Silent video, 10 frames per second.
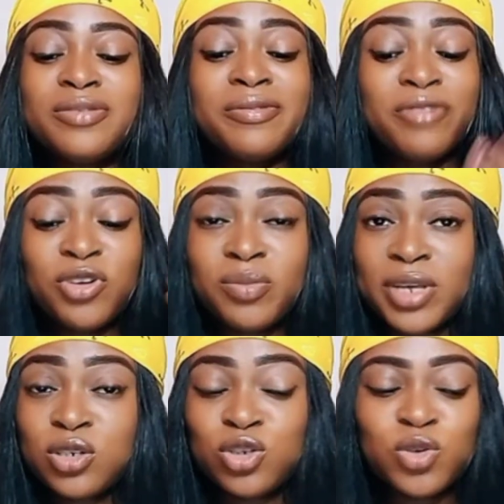if you're following my
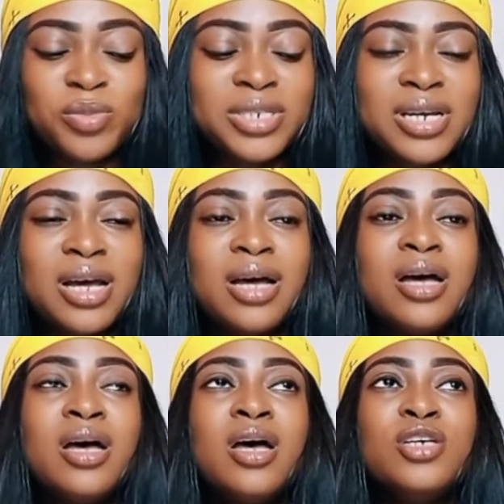social media,
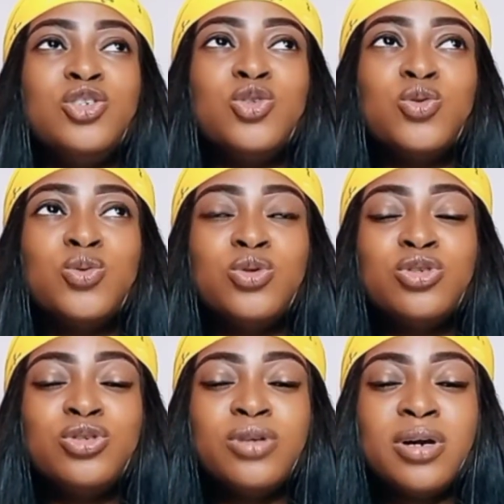
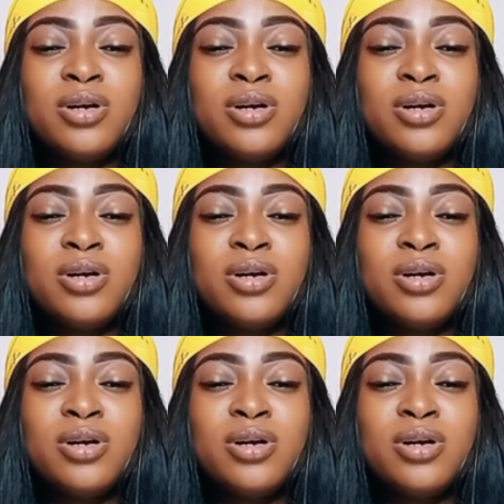you